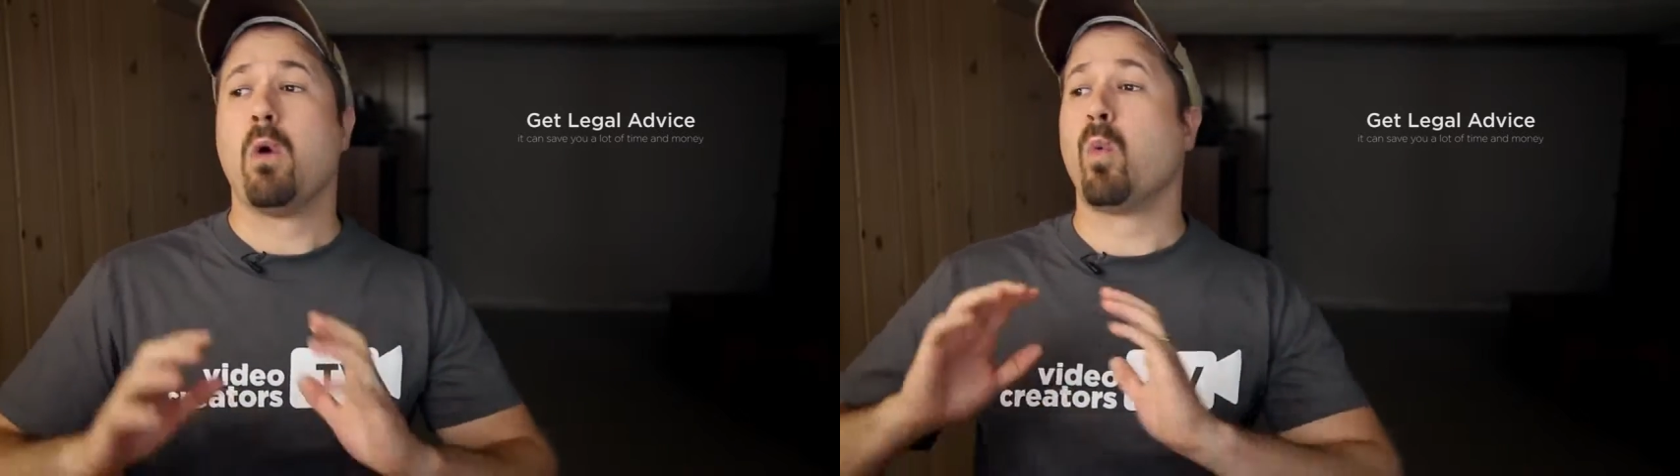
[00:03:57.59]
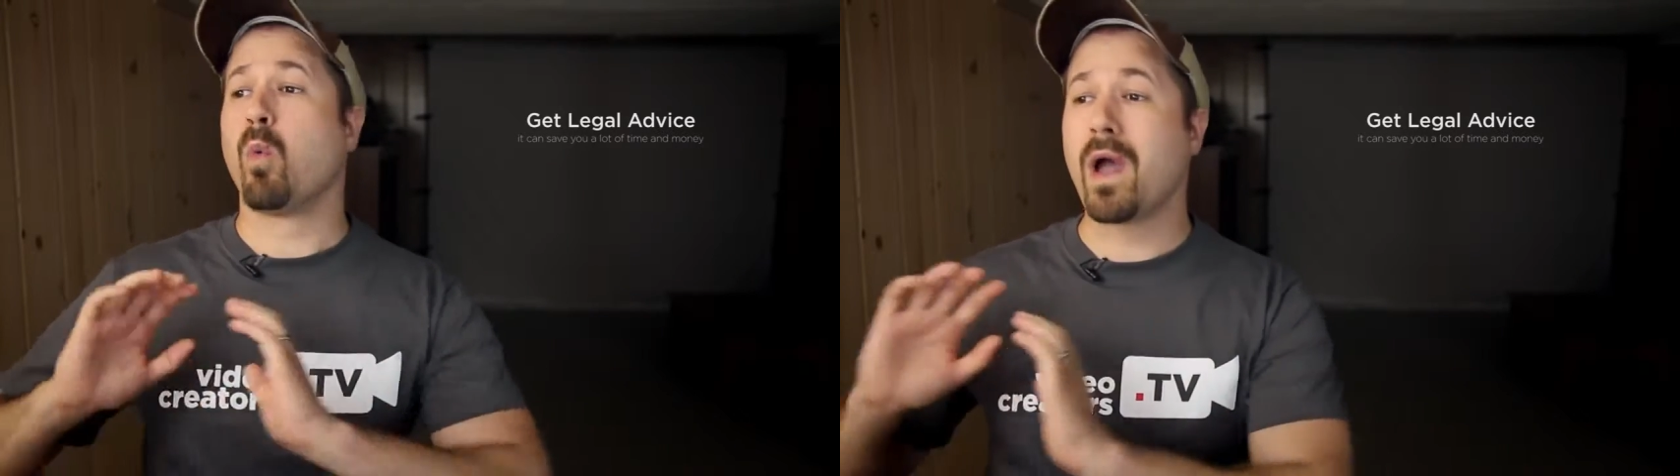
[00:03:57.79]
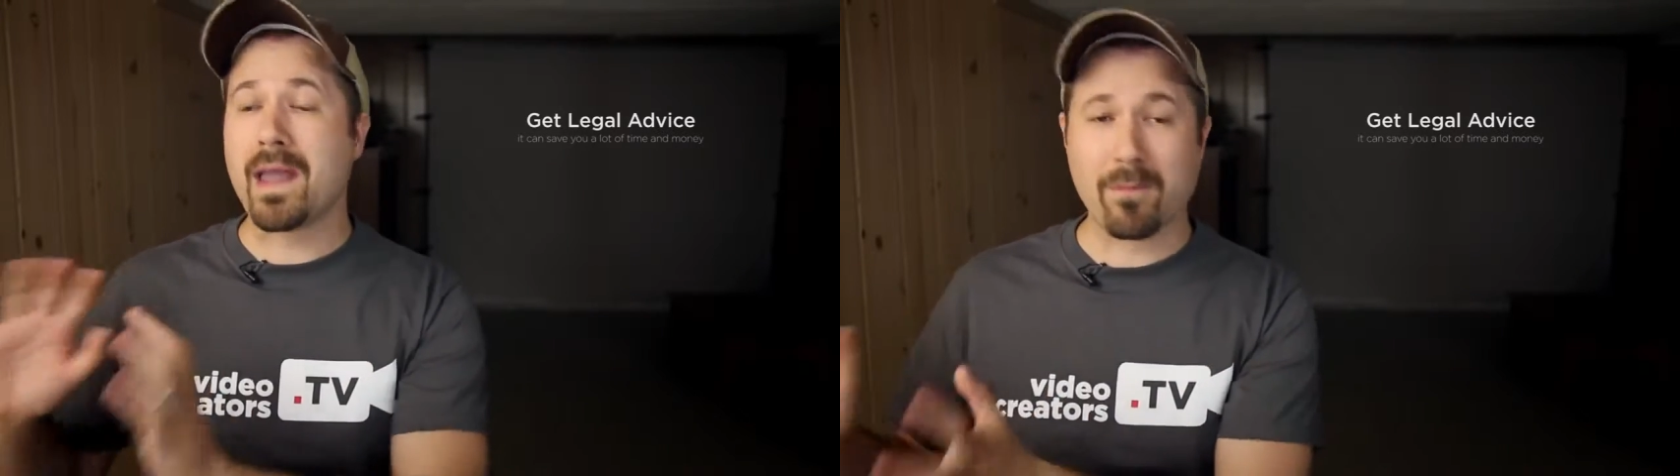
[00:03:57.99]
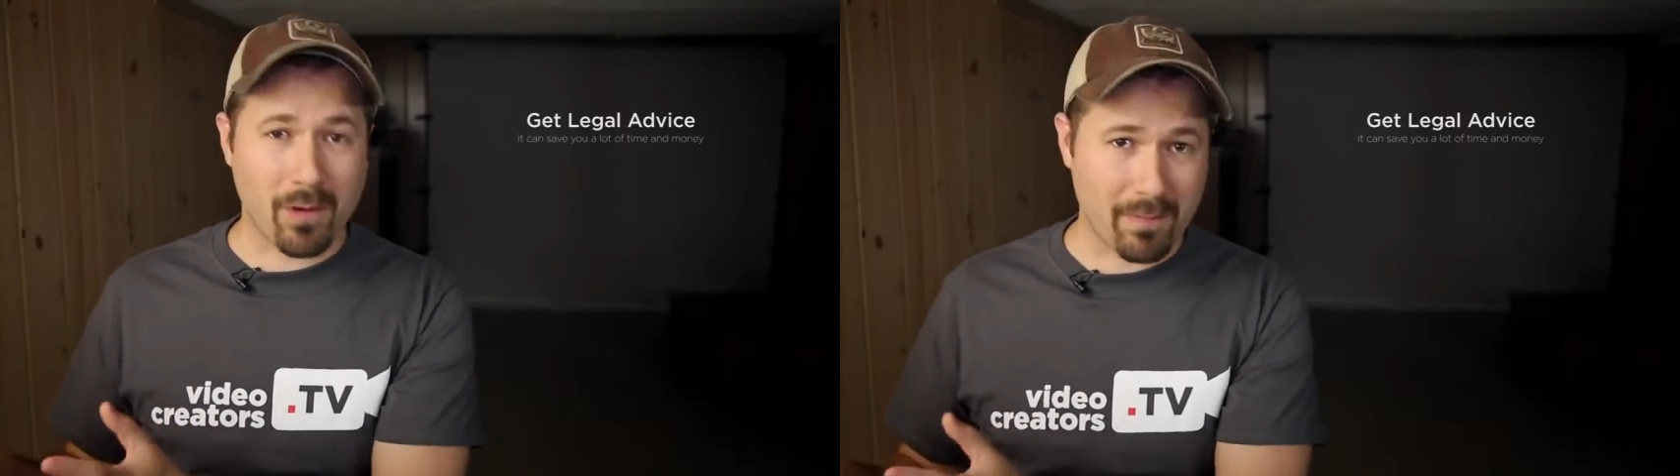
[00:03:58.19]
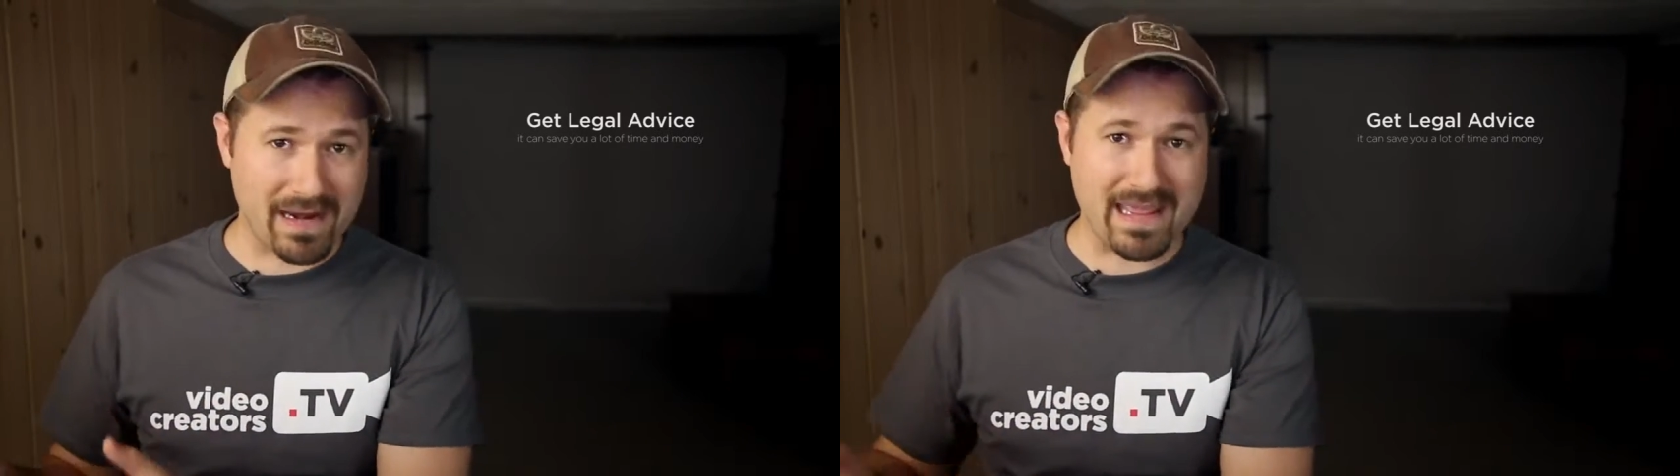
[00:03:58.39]
way
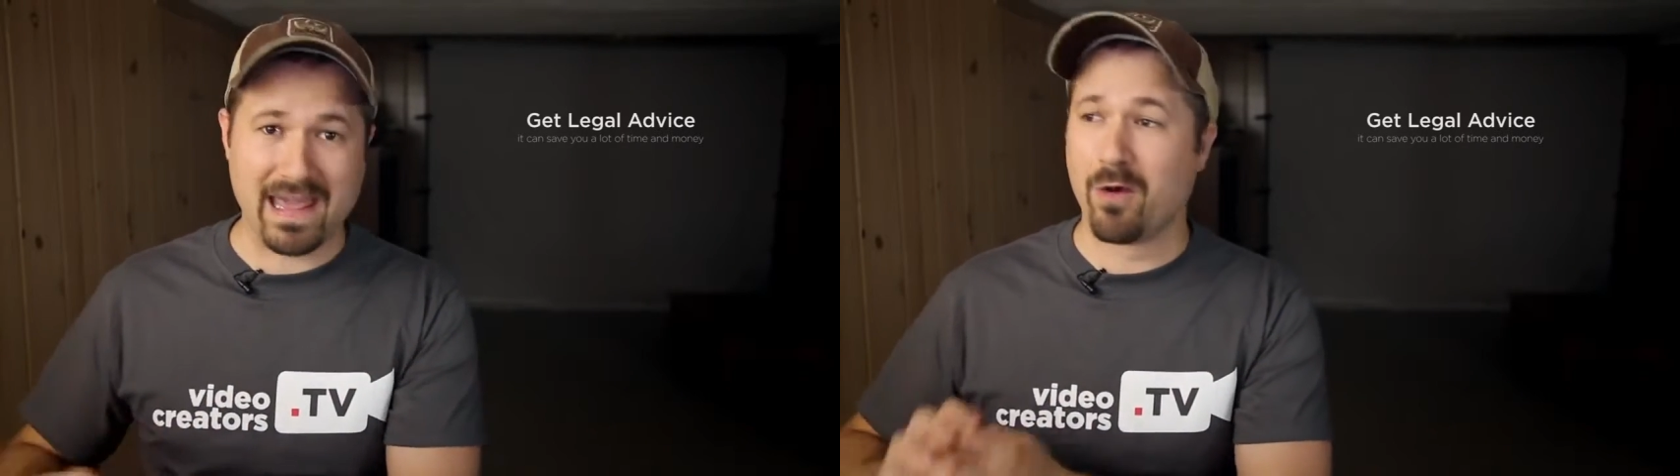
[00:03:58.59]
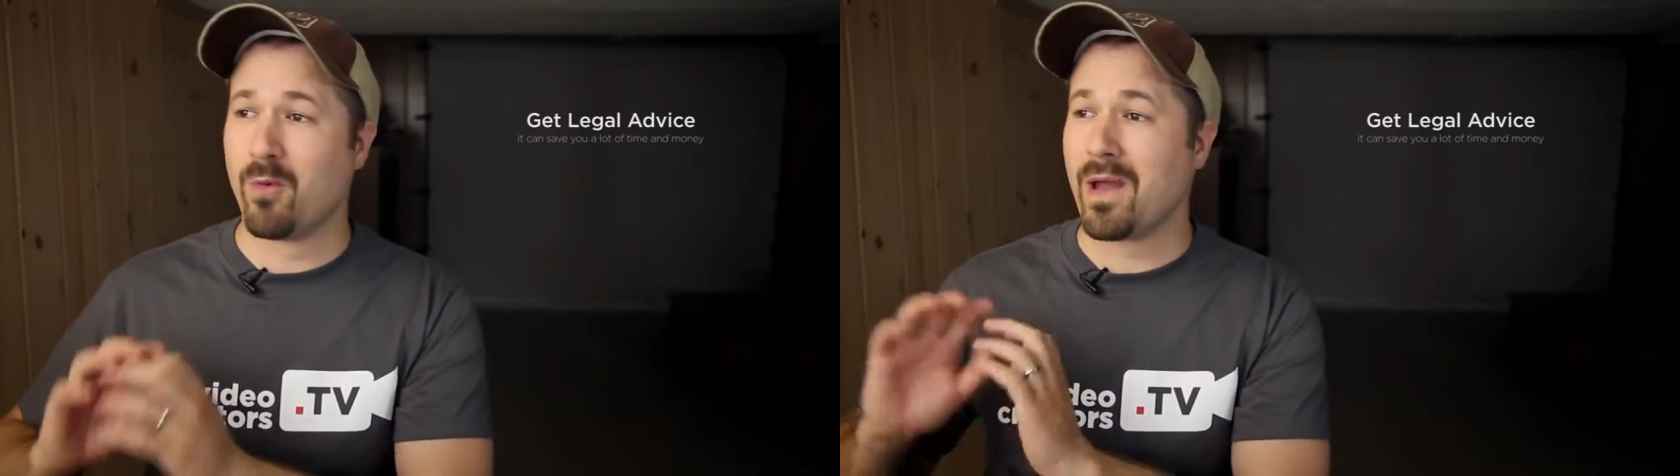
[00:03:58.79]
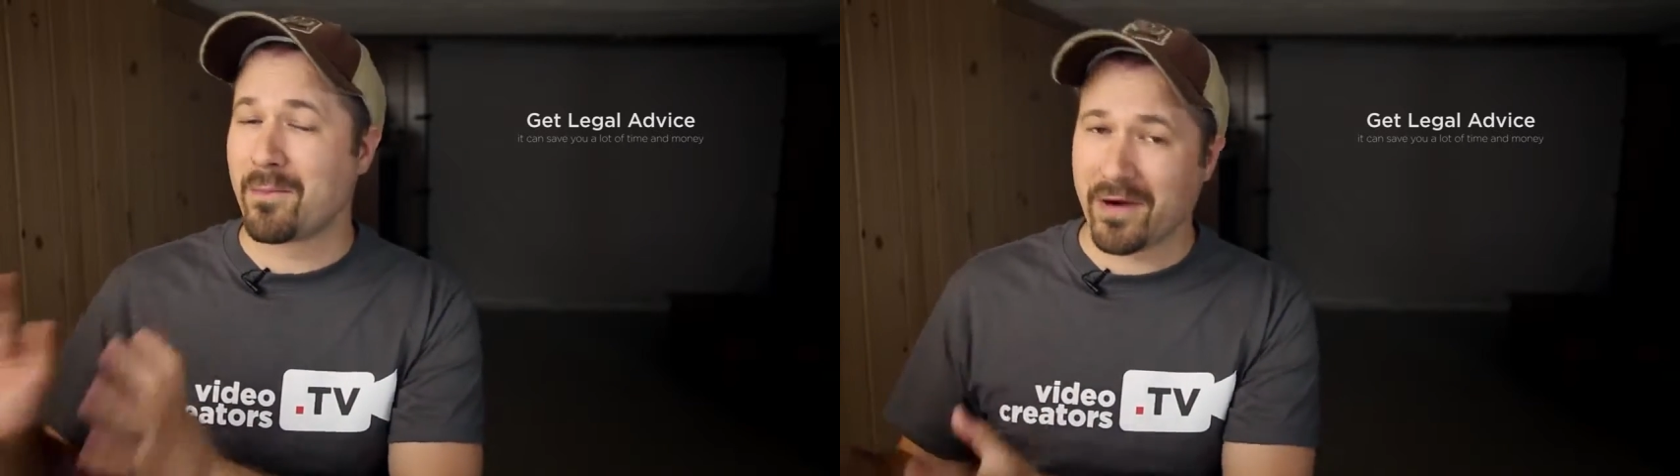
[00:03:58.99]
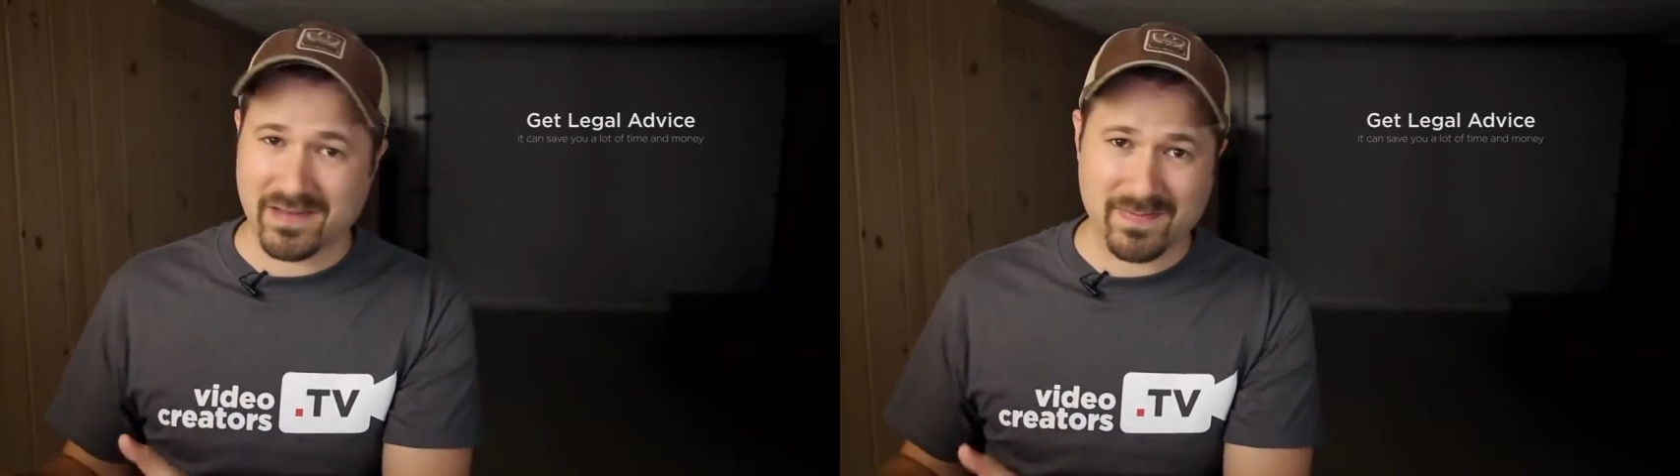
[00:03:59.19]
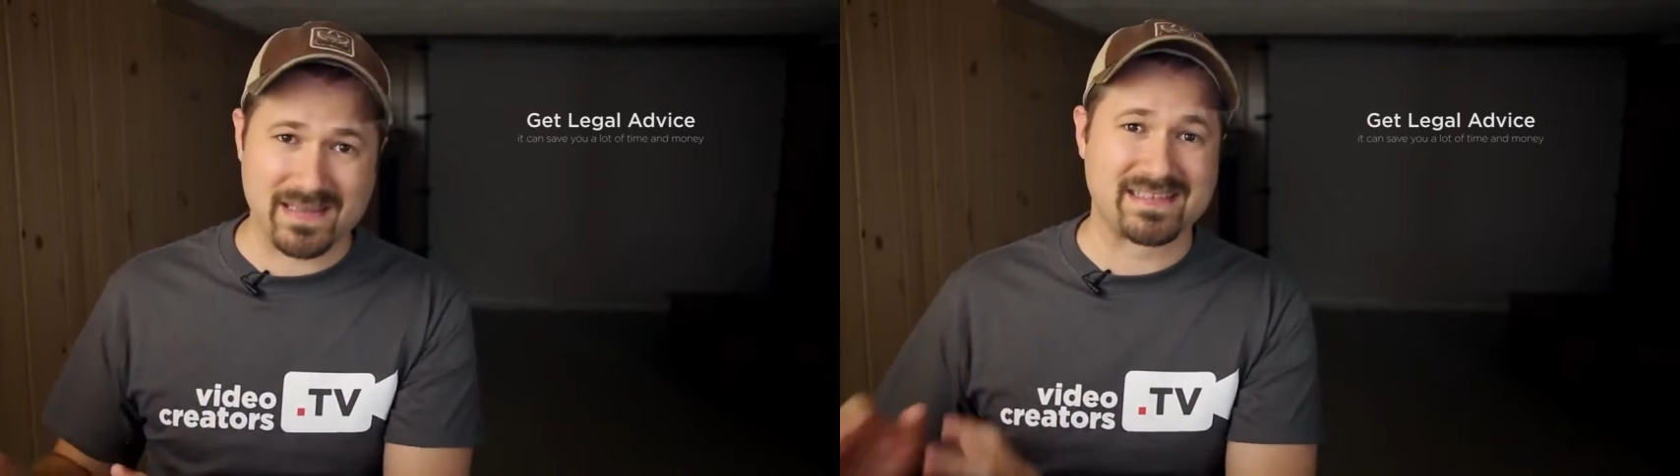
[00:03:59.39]
more money, way more
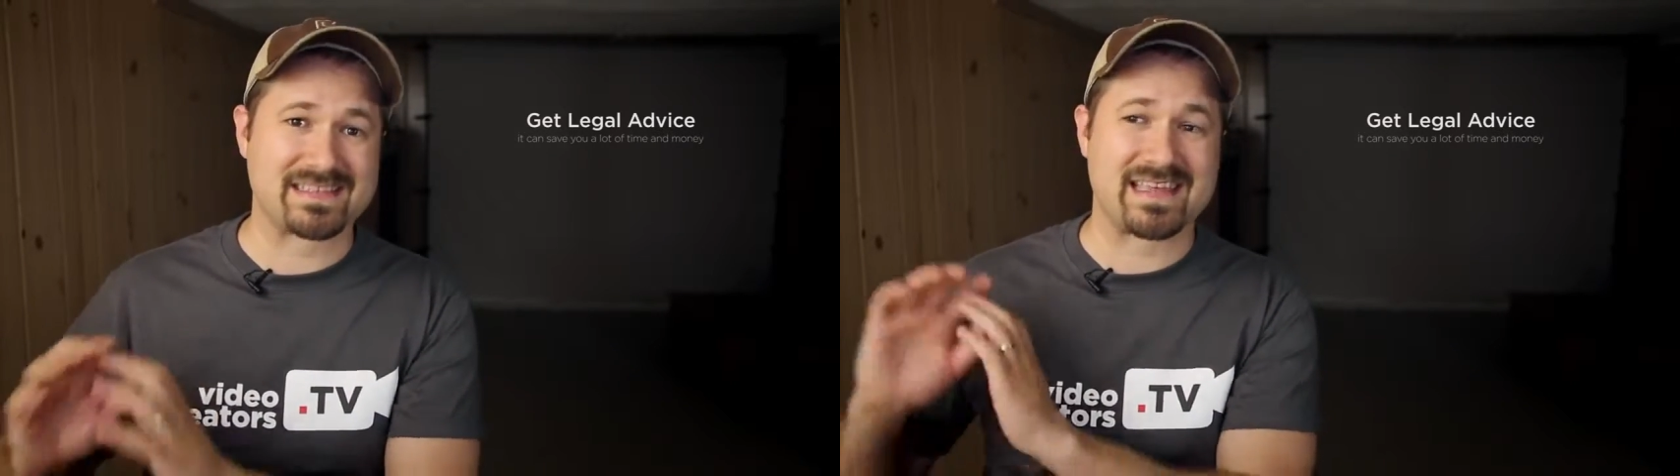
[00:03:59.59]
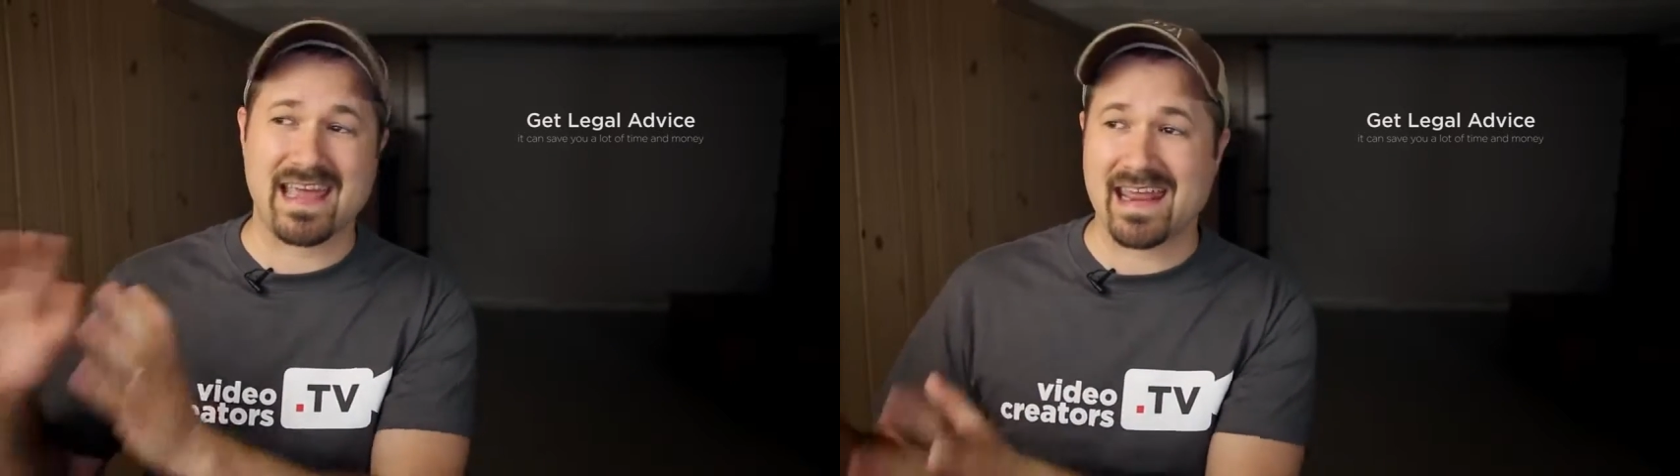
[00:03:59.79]
expenses and